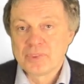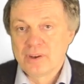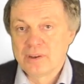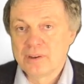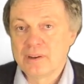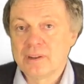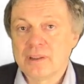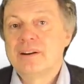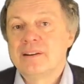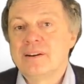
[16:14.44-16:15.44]
on
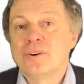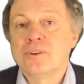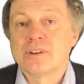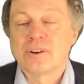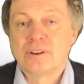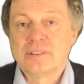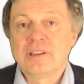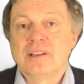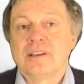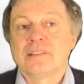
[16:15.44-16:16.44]
whole
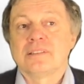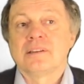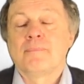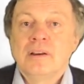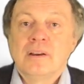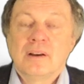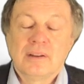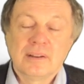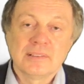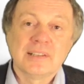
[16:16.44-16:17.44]
continents.
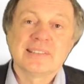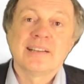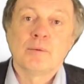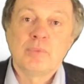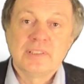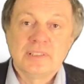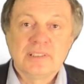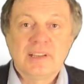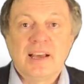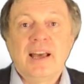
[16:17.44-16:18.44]
Another example is
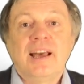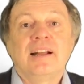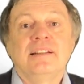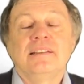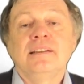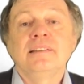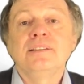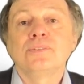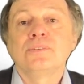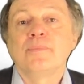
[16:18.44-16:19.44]
the El
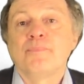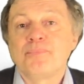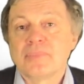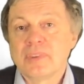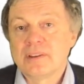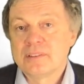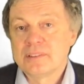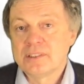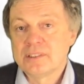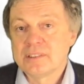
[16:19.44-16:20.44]
Nino
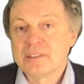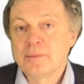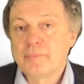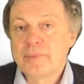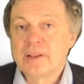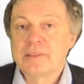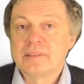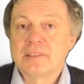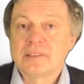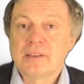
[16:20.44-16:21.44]
system in
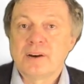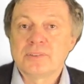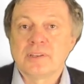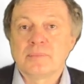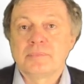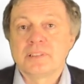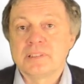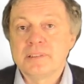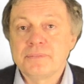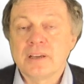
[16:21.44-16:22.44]
the southern
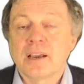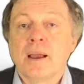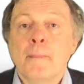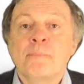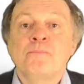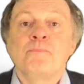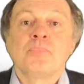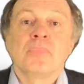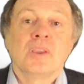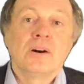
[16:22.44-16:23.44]
Pacific.
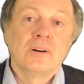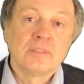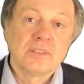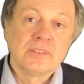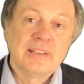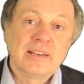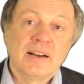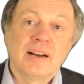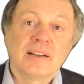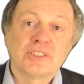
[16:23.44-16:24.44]
Also there
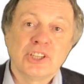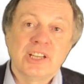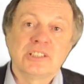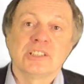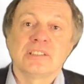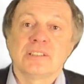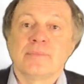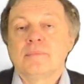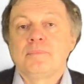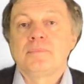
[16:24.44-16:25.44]
are changes
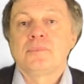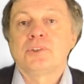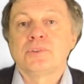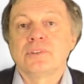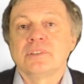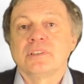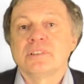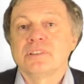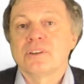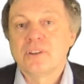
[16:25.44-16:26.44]
due to the
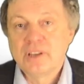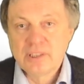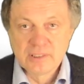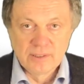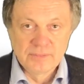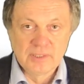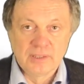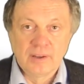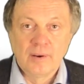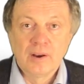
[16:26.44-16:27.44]
circulation of
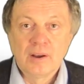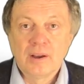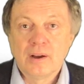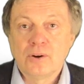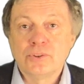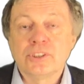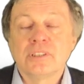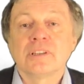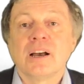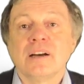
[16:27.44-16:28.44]
the
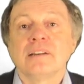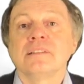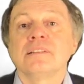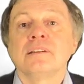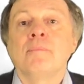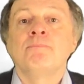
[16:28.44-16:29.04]
ocean currents.